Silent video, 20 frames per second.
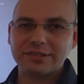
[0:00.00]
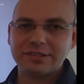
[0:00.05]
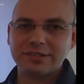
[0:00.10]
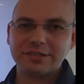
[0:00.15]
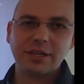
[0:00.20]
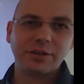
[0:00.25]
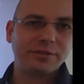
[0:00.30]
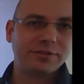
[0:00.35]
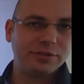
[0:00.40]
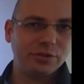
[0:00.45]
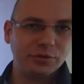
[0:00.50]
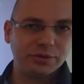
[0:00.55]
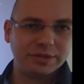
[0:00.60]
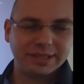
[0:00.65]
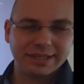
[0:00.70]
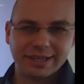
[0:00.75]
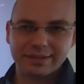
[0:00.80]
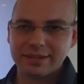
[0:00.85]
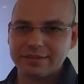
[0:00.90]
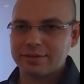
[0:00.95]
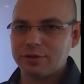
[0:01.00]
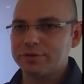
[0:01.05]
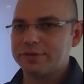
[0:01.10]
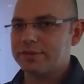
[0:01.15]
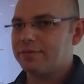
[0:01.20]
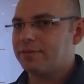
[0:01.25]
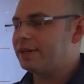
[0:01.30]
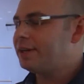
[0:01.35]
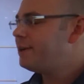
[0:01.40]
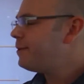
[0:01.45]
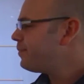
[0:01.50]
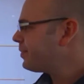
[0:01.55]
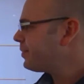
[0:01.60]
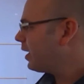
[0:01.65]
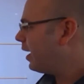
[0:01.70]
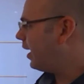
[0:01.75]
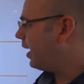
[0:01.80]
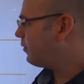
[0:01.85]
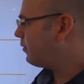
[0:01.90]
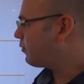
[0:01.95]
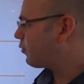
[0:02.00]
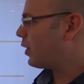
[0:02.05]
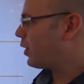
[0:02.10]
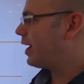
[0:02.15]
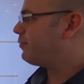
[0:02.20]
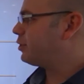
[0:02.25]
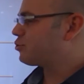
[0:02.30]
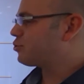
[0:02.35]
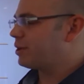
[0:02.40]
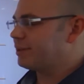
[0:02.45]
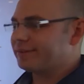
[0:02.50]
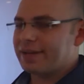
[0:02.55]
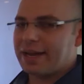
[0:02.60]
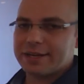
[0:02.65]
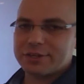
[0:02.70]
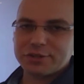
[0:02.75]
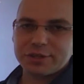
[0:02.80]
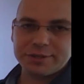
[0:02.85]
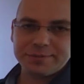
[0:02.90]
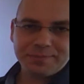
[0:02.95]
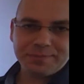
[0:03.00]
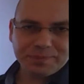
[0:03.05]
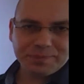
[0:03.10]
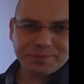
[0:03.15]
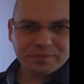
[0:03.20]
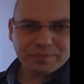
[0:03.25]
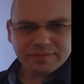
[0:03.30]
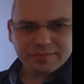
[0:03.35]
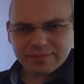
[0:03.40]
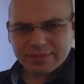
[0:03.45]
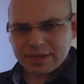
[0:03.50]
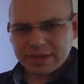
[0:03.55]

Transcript: starts using it exclusively and for every transaction,